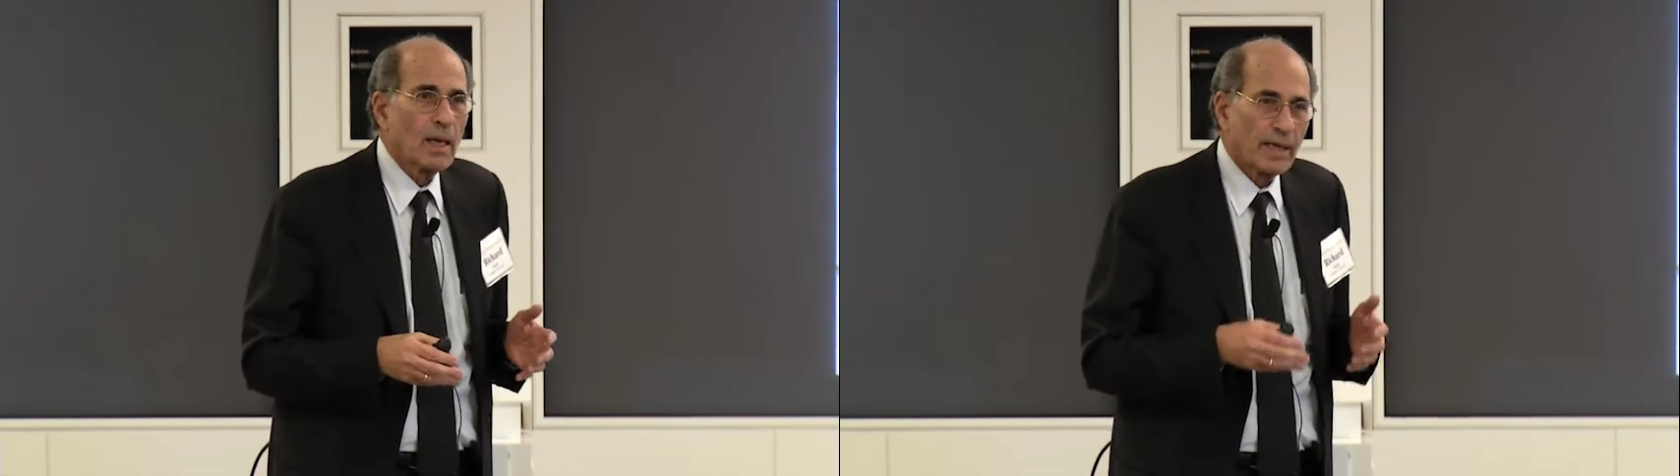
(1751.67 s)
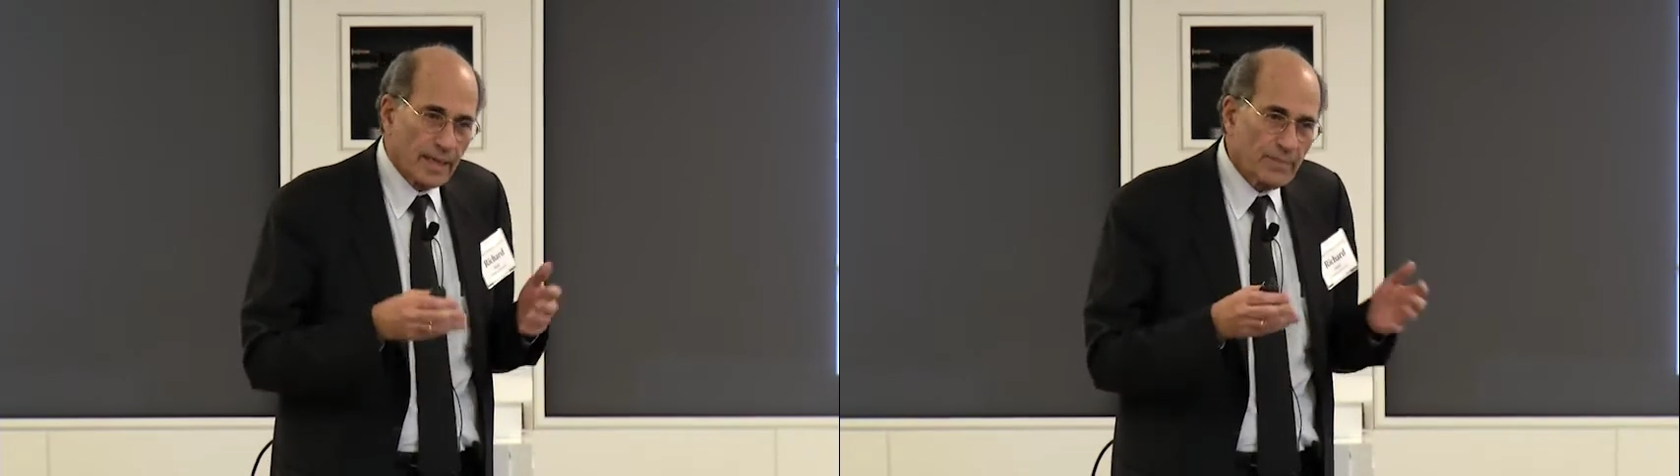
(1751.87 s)

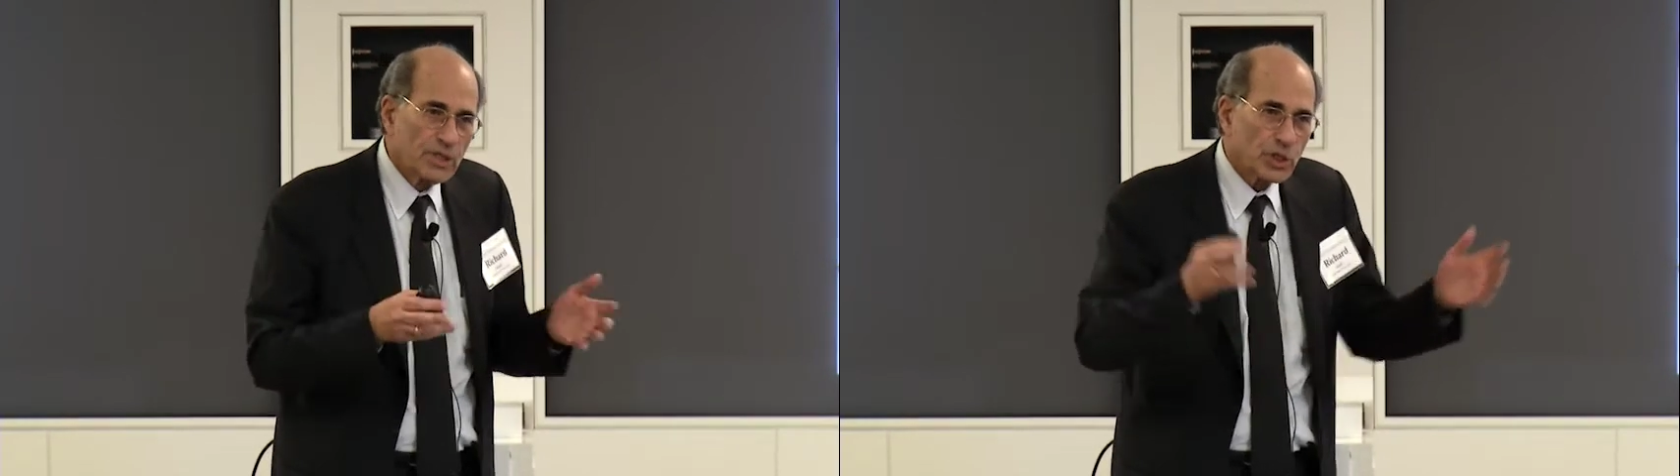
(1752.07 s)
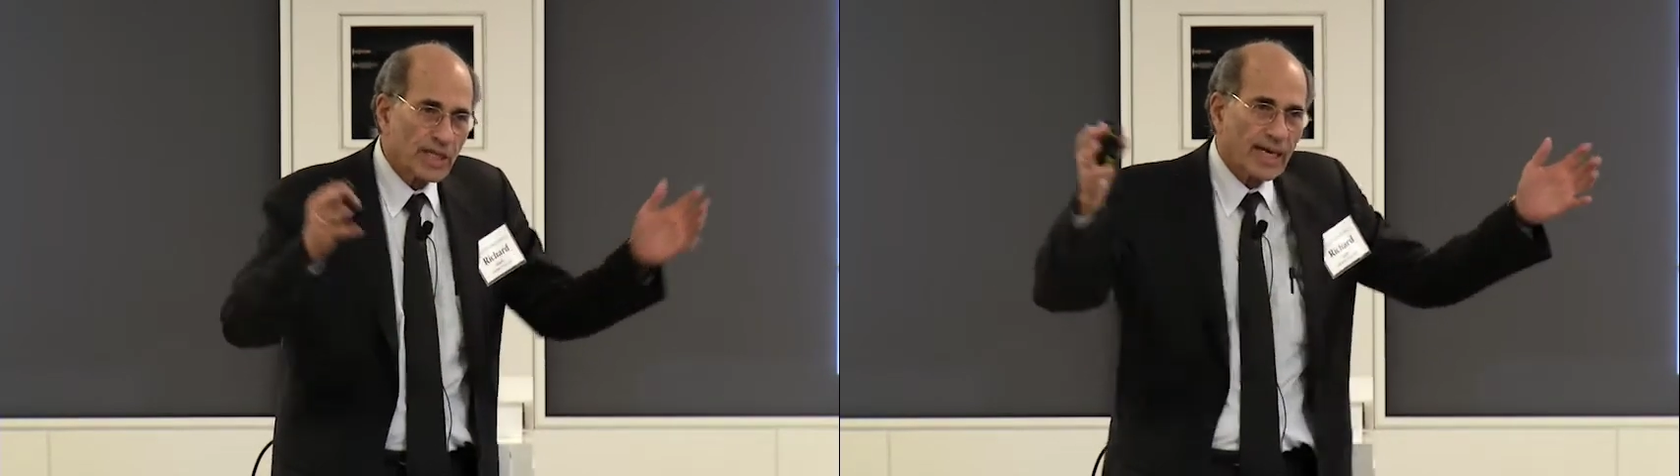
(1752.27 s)
an
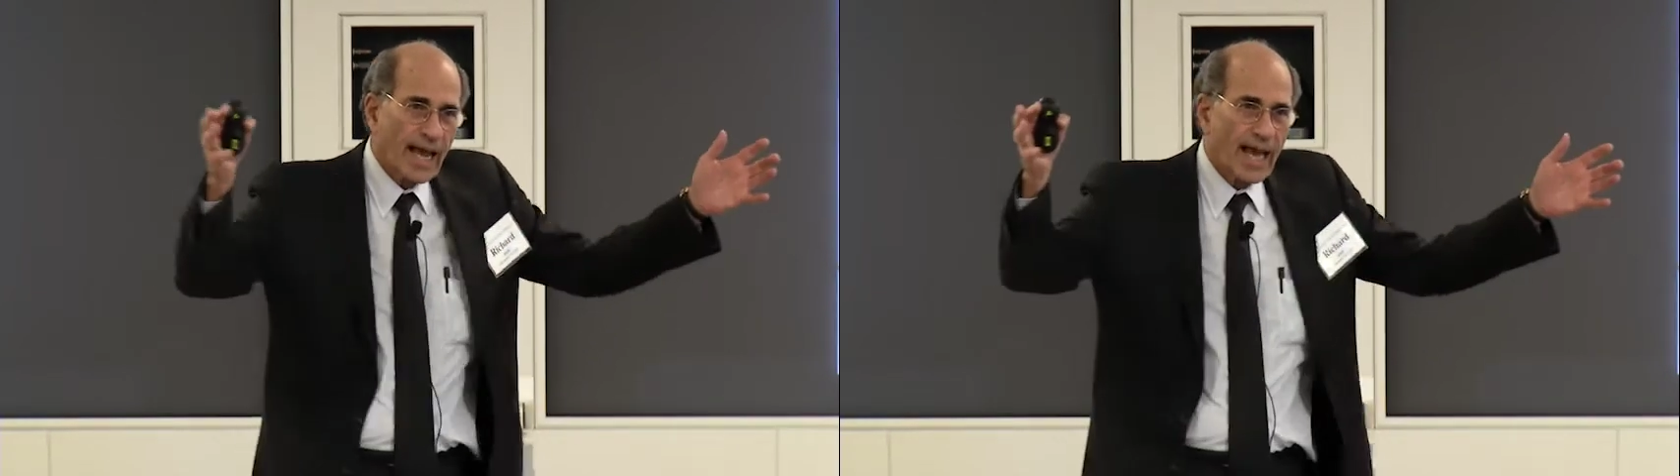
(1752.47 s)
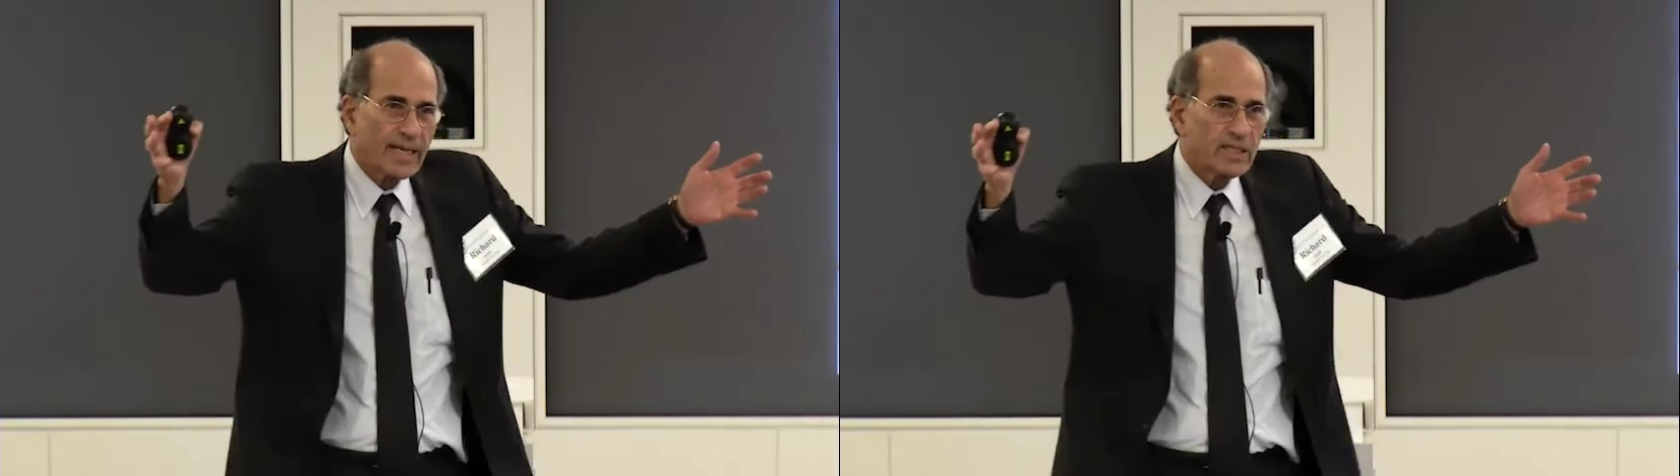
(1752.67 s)
image that
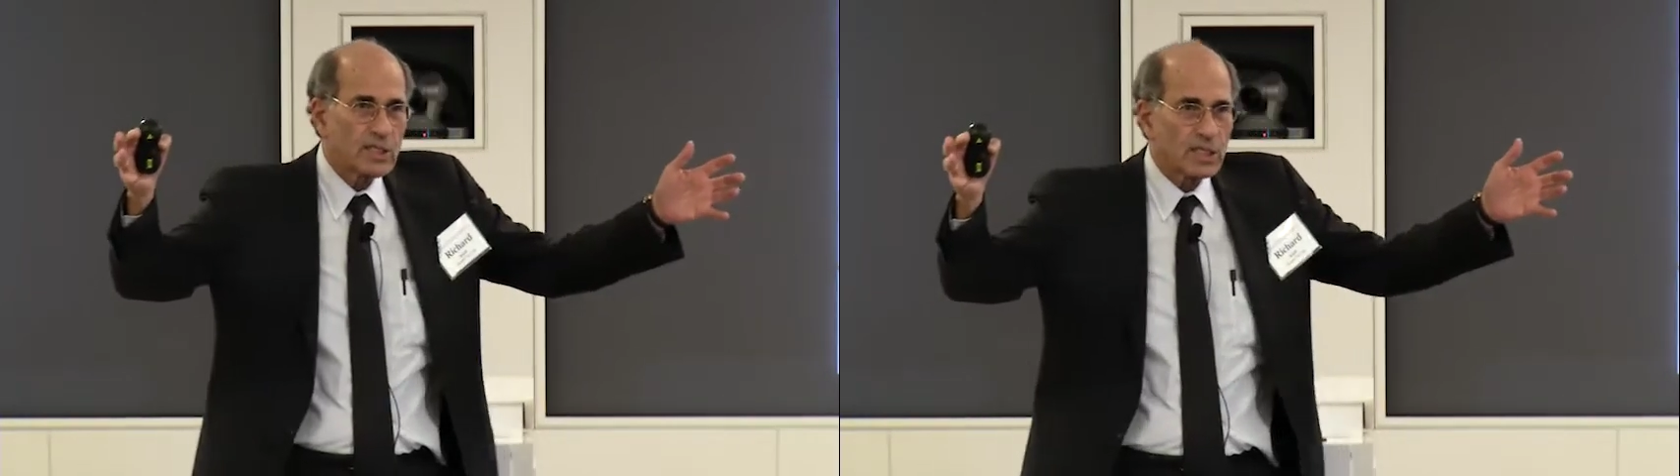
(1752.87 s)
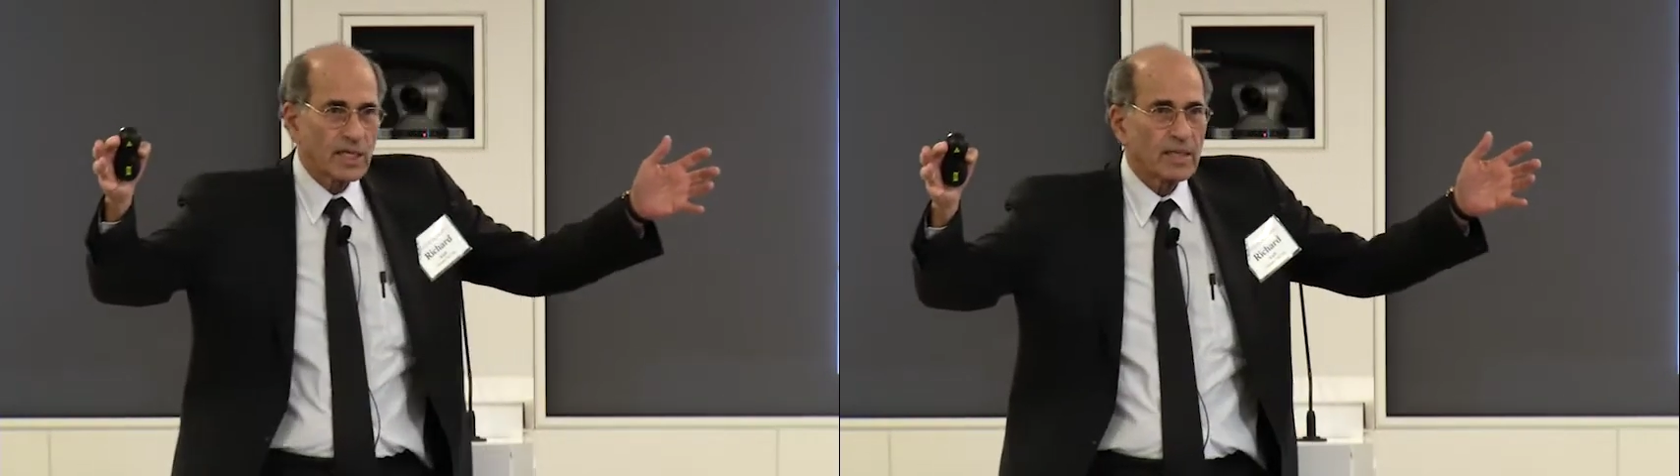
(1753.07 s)

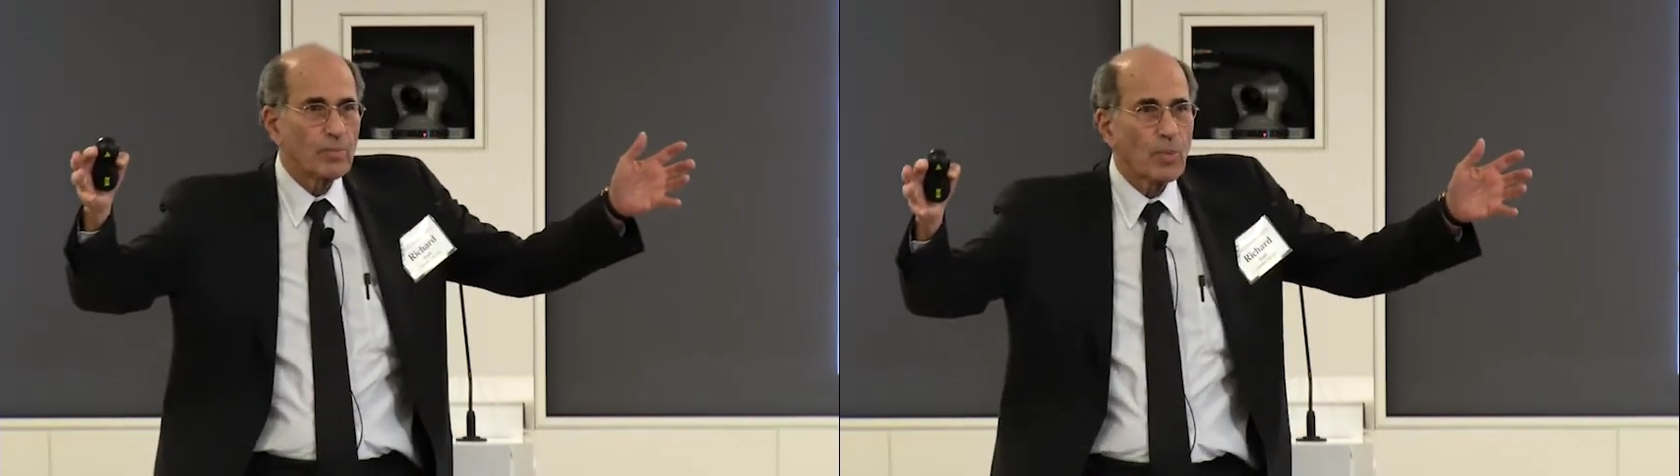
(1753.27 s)
hangs in